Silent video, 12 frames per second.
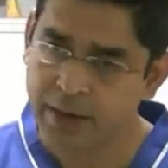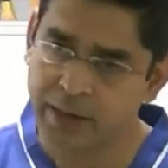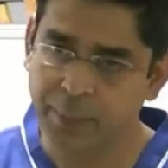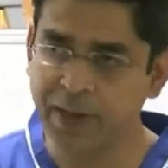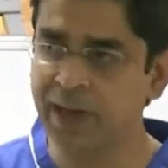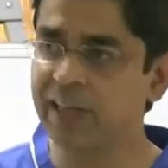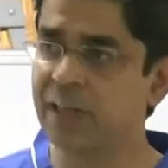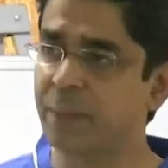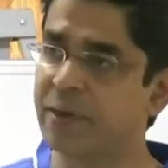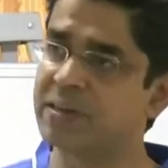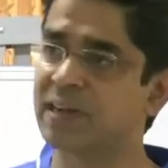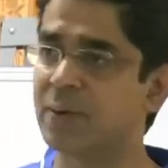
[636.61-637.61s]
typically the
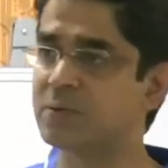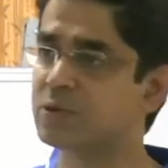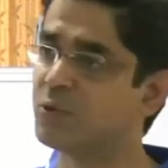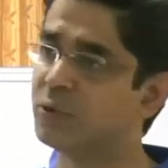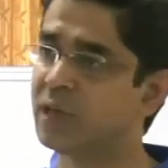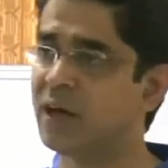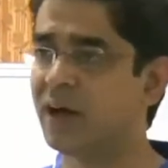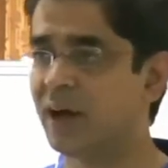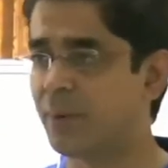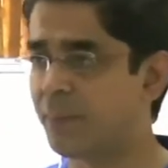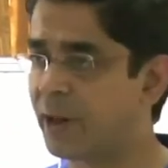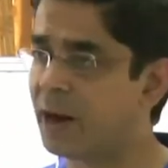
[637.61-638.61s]
patient comes to you with a
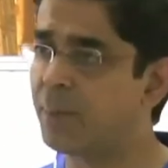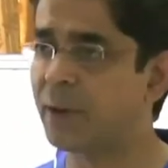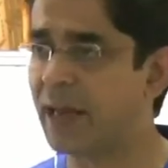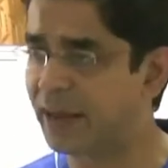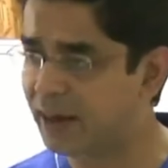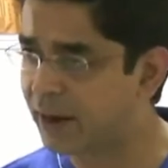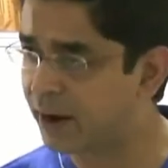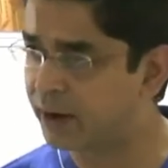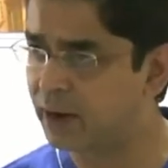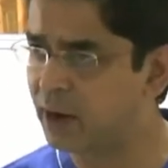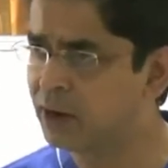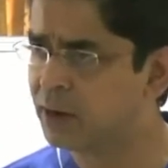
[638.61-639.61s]
parumbilical
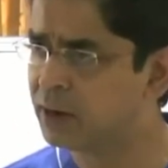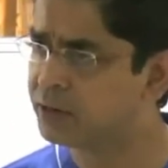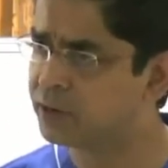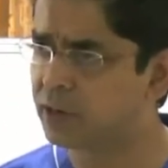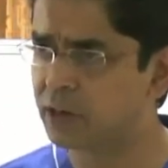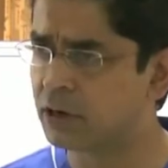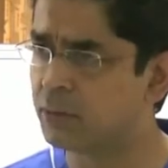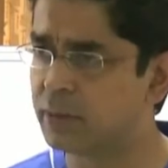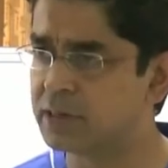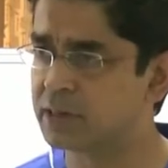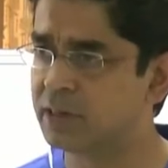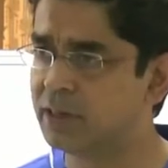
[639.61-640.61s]
hernia, truncal
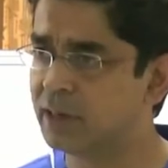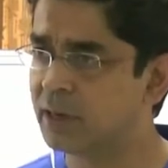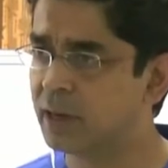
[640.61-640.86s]
obesity,